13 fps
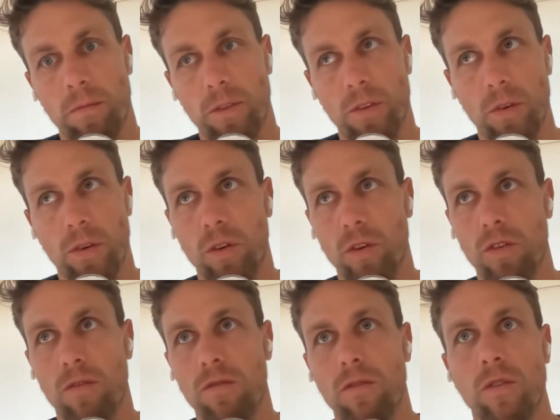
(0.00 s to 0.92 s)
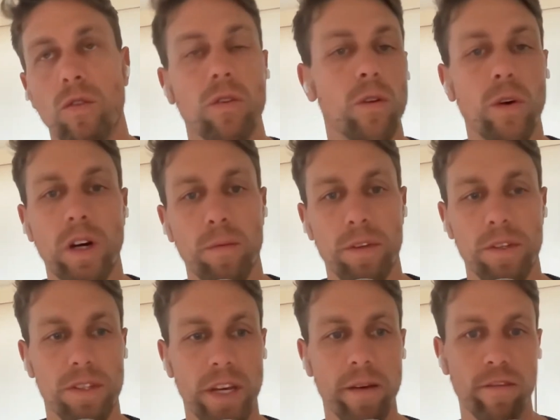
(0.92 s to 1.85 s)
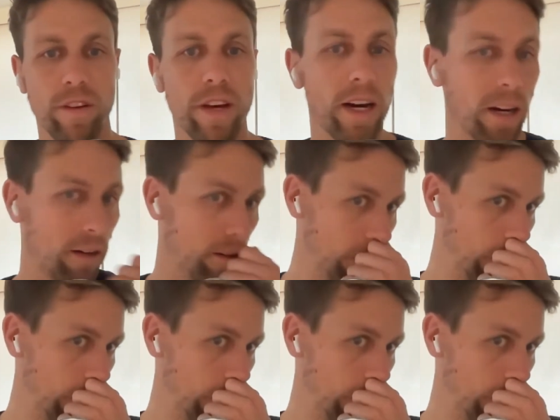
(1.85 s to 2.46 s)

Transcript: So you could look up the same for that.